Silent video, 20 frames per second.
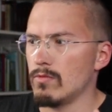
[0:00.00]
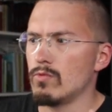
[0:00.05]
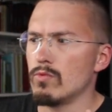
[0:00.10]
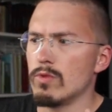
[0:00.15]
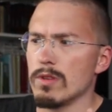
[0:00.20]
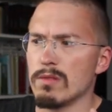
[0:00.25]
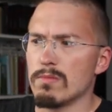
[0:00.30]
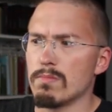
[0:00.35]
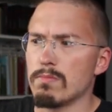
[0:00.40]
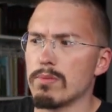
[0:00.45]

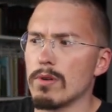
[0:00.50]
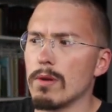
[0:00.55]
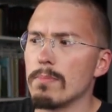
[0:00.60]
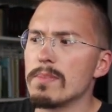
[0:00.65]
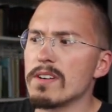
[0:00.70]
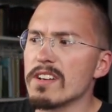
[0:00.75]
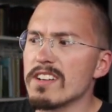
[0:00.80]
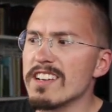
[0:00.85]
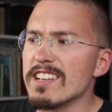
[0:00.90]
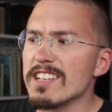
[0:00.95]
with
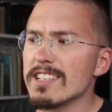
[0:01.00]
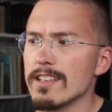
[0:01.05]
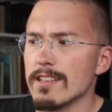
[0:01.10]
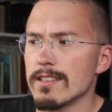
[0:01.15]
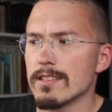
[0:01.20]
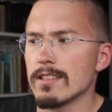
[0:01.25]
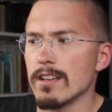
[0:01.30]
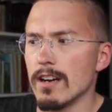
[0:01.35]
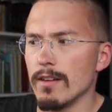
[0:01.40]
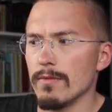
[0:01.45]
properties and
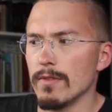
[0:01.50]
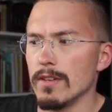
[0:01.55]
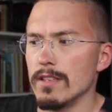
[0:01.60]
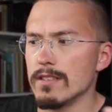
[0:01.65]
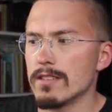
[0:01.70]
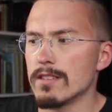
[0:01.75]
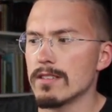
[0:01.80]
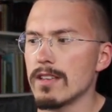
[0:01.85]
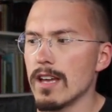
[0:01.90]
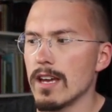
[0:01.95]
stuff
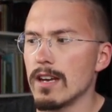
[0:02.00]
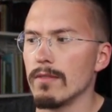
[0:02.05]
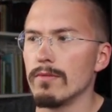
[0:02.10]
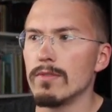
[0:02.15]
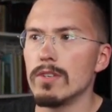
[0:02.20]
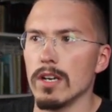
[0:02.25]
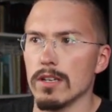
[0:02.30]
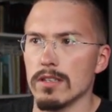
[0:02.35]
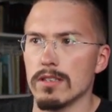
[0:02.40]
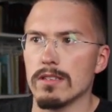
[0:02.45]
instead of
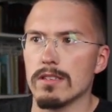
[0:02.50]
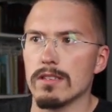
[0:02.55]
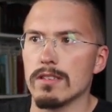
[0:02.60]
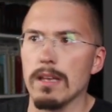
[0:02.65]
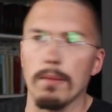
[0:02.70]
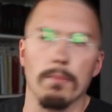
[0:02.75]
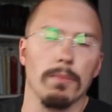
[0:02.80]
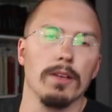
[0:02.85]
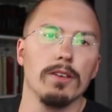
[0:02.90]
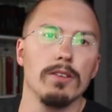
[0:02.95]
just
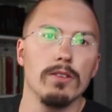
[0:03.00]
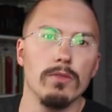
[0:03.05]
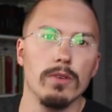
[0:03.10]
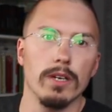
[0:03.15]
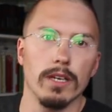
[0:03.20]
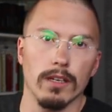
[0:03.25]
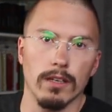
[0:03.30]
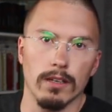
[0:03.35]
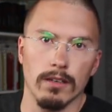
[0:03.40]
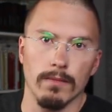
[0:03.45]
simply
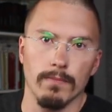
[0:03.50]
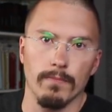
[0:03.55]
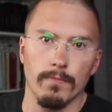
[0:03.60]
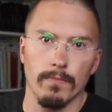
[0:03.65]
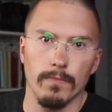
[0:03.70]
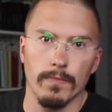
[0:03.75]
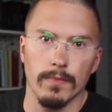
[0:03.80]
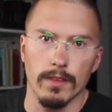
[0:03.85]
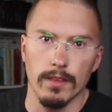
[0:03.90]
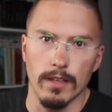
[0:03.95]
doing
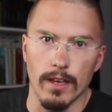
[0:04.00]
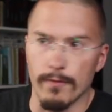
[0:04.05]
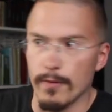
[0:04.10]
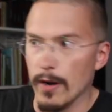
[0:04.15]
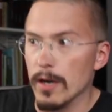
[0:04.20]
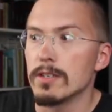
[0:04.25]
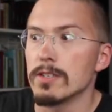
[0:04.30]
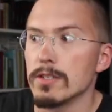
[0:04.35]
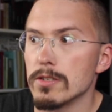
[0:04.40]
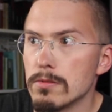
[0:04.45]
a
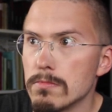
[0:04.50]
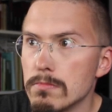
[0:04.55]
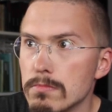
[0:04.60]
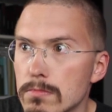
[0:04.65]
function.